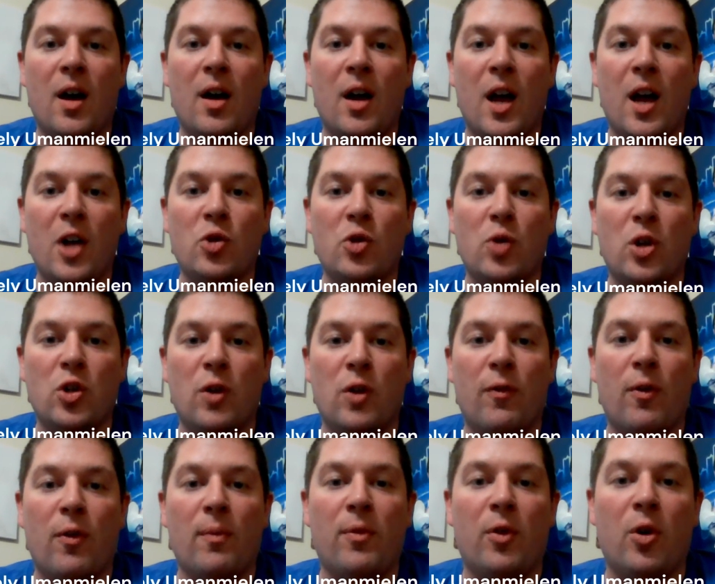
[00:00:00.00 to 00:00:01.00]
edge rusher
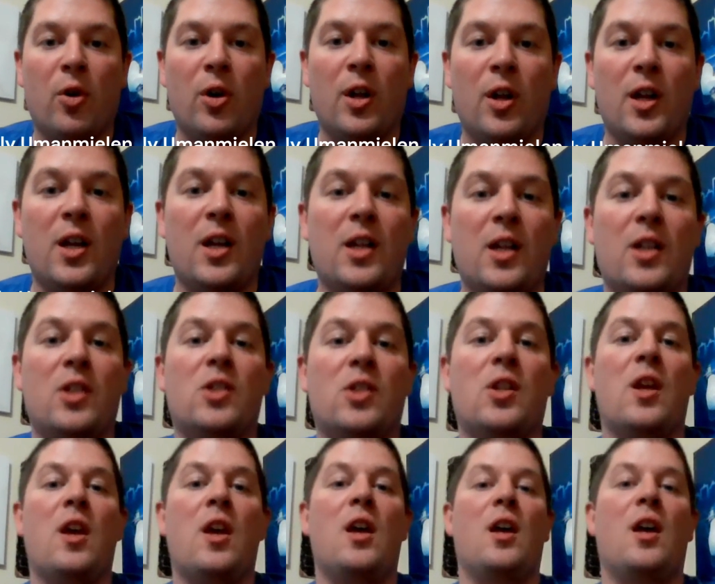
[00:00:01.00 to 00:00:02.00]
from Florida. He's
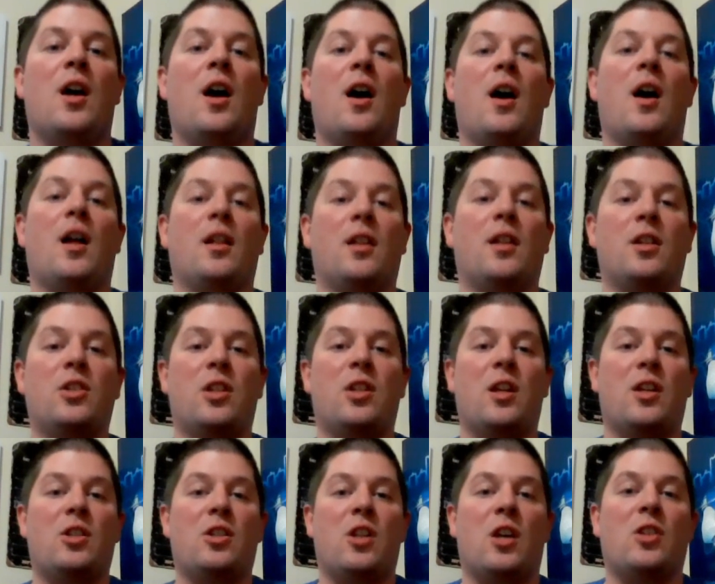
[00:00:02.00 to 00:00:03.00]
listed
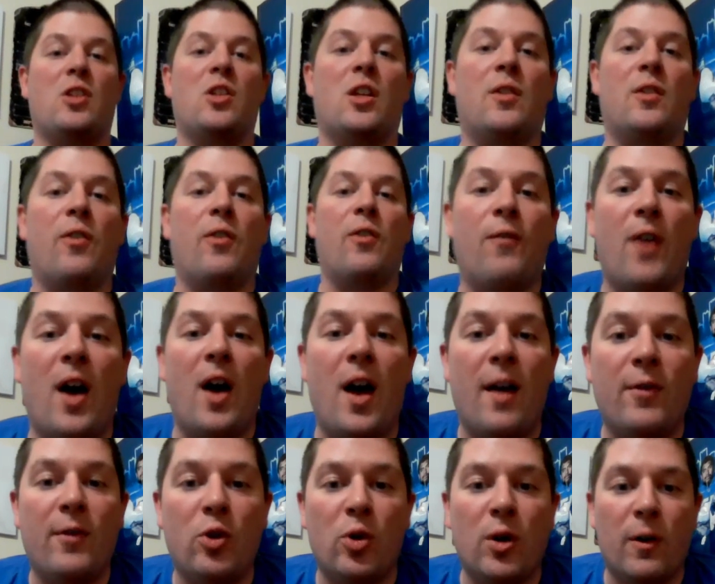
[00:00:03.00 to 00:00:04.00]
as
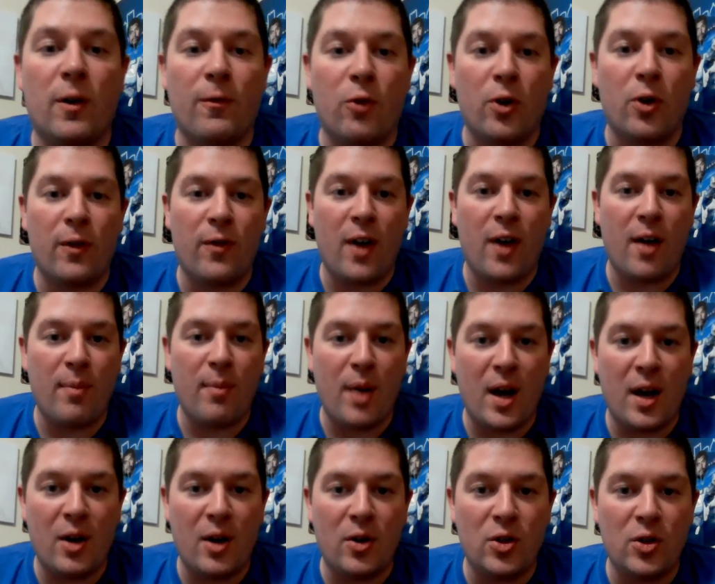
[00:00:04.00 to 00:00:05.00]
6'5", 245
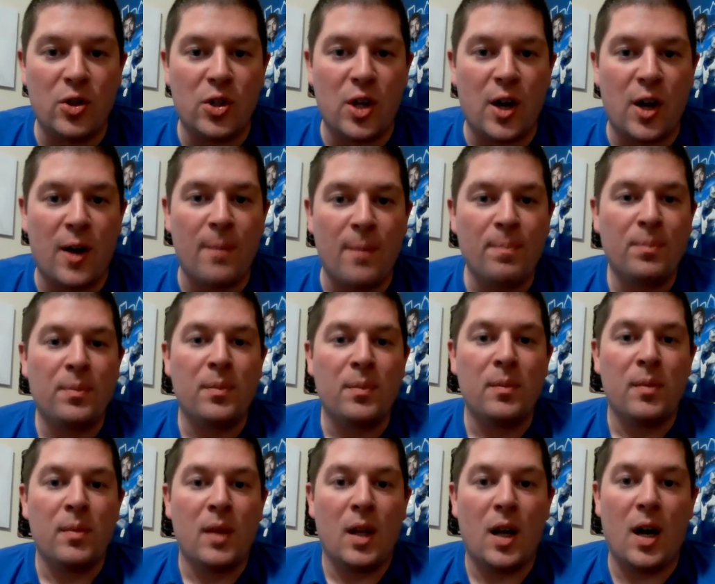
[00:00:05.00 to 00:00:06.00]
pounds,
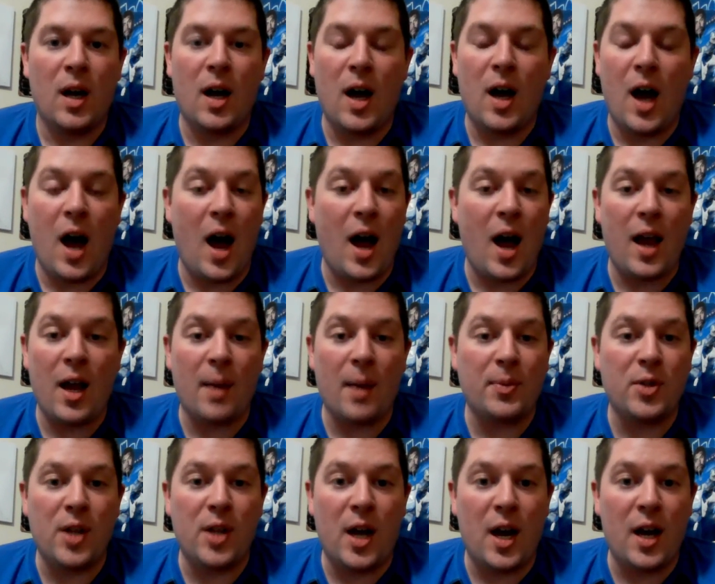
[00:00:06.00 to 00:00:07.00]
high
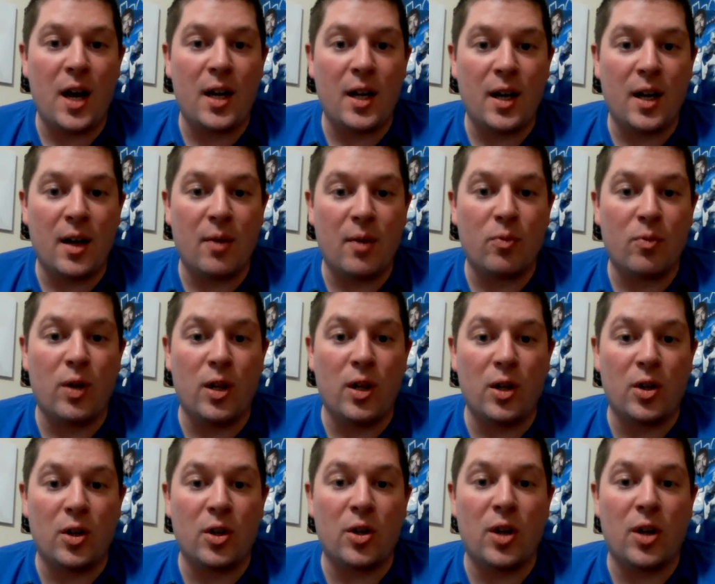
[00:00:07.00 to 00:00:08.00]
upside, really
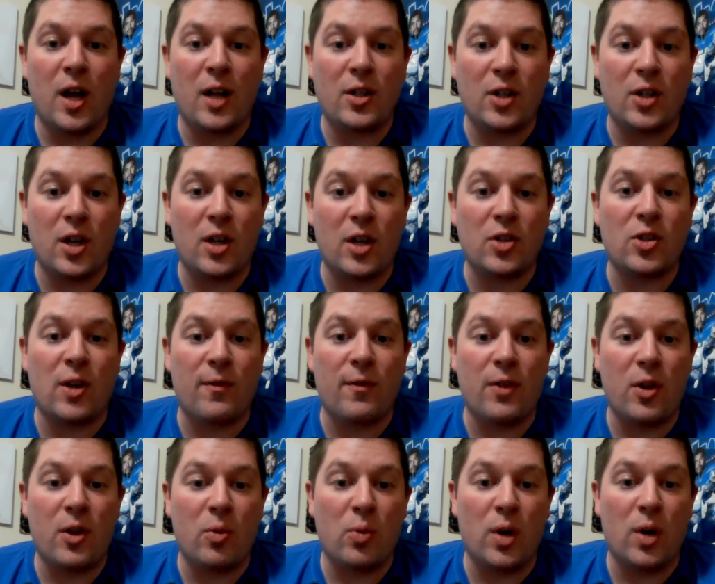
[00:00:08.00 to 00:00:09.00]
good at stuffing
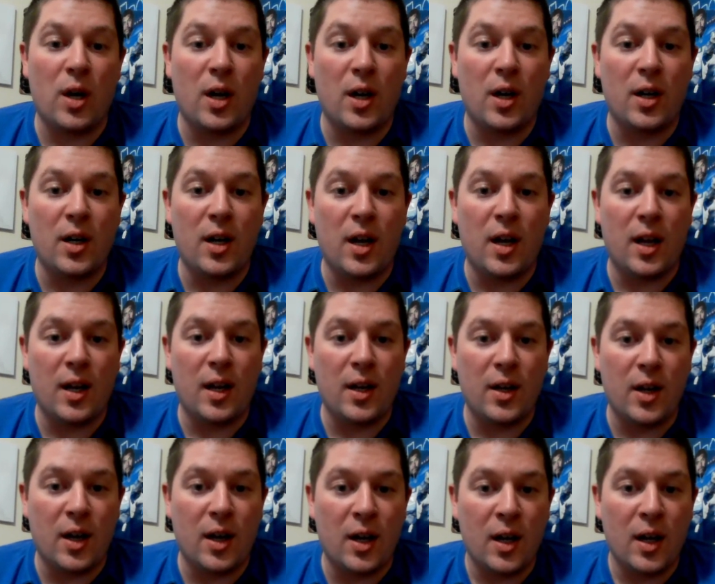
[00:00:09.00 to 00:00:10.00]
the run, and
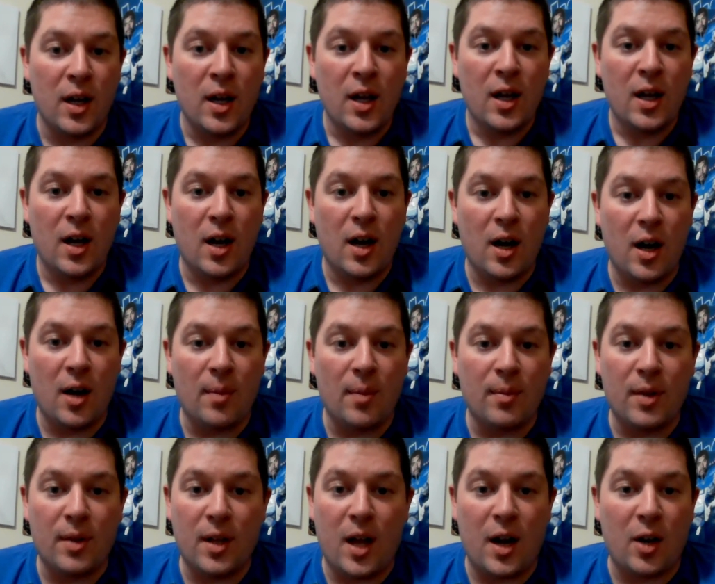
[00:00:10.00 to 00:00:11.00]
a
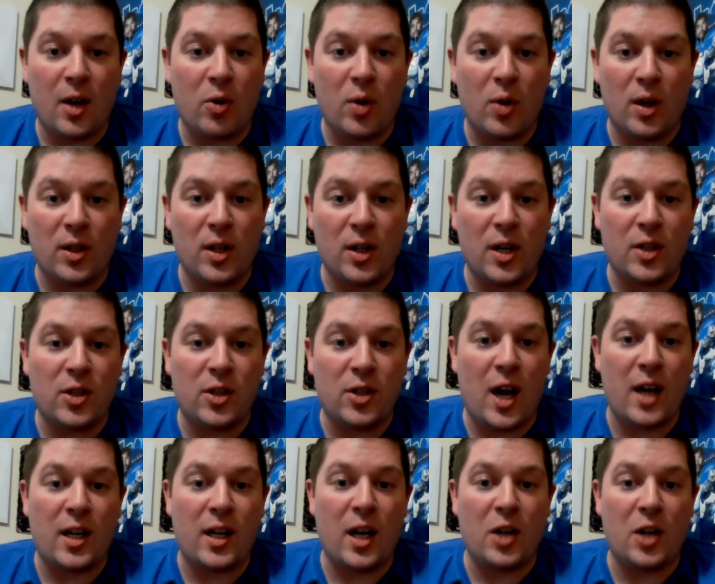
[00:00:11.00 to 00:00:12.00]
lot of quickness,
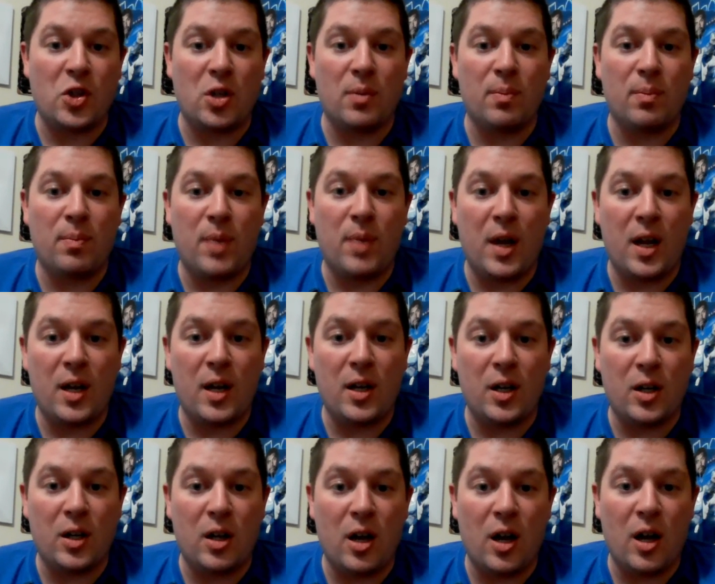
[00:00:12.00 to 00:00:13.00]
eye-catching bend,
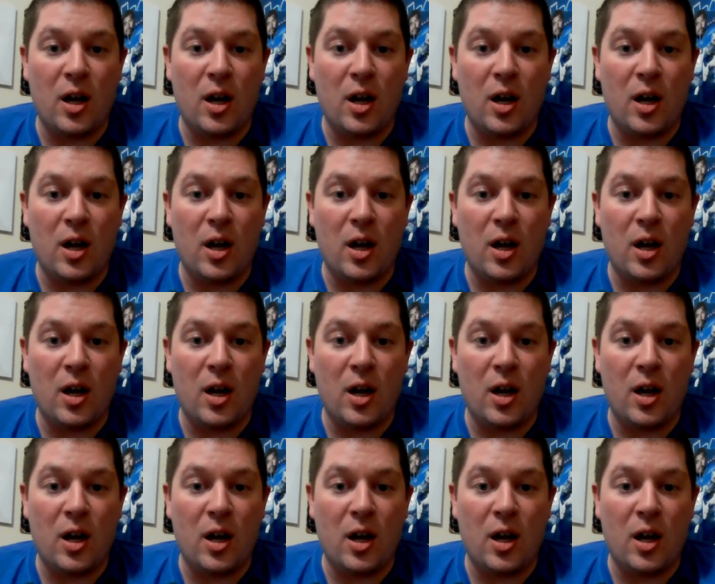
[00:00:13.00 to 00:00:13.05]
and